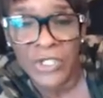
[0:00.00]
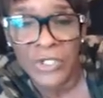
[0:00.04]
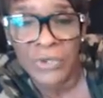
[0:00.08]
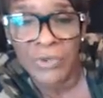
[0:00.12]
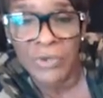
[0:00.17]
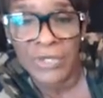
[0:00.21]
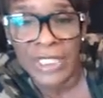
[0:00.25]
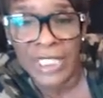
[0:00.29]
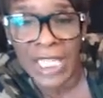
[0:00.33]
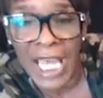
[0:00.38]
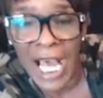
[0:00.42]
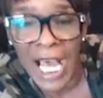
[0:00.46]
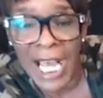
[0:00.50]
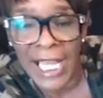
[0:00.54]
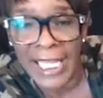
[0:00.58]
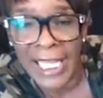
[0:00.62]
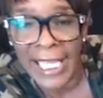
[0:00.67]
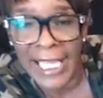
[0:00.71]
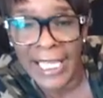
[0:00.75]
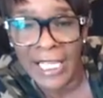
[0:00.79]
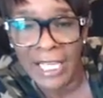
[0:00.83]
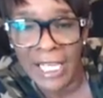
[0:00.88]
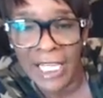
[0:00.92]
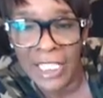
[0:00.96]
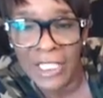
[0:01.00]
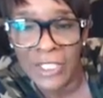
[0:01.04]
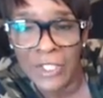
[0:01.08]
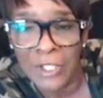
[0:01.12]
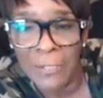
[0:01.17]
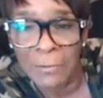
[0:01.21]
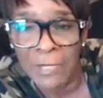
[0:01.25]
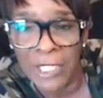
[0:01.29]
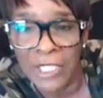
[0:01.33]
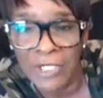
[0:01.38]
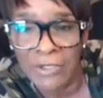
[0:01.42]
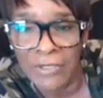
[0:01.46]
Do not hang on to
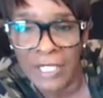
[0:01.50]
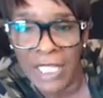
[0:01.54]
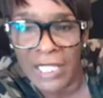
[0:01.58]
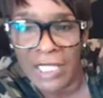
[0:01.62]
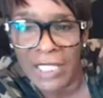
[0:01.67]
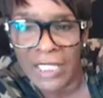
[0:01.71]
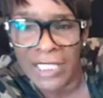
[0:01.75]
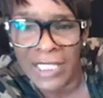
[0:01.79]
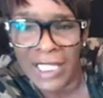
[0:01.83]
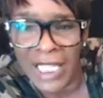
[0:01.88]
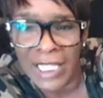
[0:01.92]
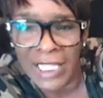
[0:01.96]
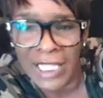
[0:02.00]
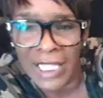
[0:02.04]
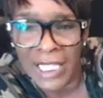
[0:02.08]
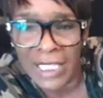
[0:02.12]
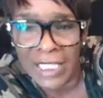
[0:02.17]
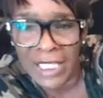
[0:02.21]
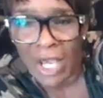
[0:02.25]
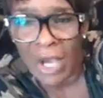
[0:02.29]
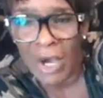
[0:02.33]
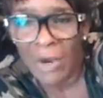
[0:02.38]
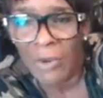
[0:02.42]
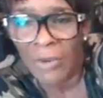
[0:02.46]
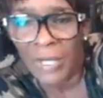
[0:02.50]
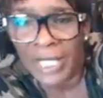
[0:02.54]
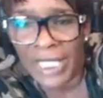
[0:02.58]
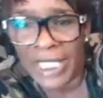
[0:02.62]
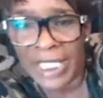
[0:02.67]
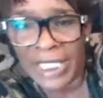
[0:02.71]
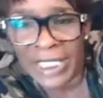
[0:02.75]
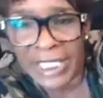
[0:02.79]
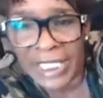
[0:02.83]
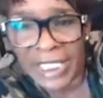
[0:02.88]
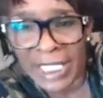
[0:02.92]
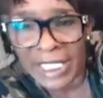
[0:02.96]
a picture that looks like this. What
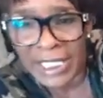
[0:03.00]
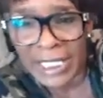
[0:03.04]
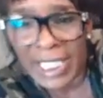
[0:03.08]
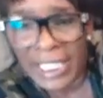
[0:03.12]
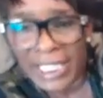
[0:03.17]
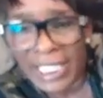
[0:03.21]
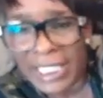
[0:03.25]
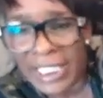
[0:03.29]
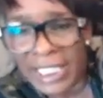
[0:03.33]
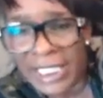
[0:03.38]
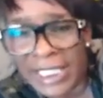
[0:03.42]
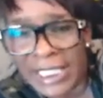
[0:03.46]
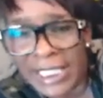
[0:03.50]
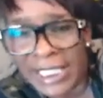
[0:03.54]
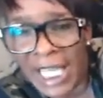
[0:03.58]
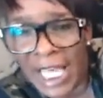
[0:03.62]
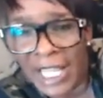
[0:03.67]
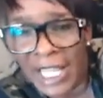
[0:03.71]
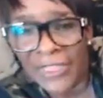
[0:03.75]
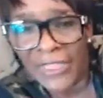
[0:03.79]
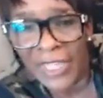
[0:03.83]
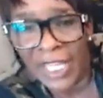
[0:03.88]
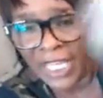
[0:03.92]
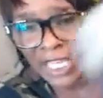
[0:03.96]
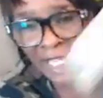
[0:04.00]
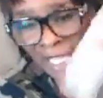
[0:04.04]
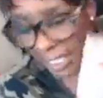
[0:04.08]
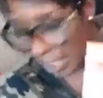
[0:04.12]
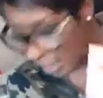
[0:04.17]
is this? This is nothing.